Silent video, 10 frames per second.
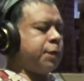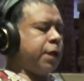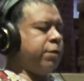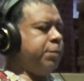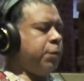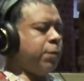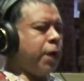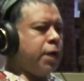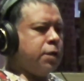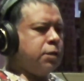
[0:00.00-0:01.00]
Gary
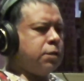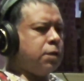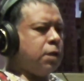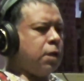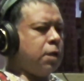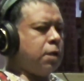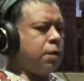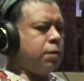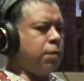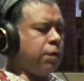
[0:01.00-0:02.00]
Perez,
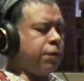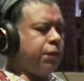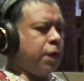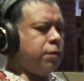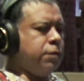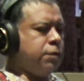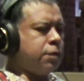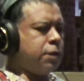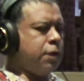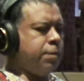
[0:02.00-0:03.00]
who are the founders
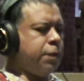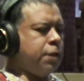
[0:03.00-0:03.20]
of the company,